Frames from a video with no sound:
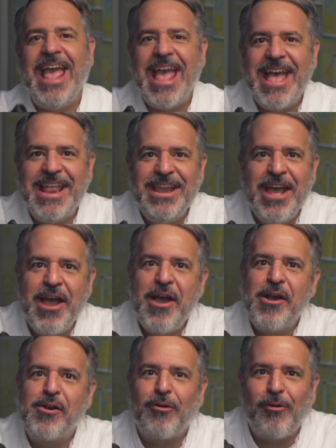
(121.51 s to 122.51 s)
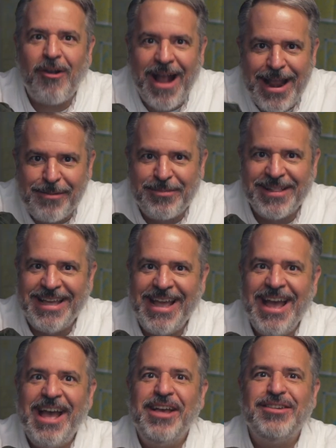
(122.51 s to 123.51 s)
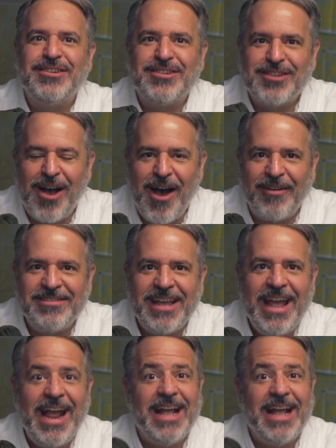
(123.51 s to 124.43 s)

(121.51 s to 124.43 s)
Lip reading: incredibly soft.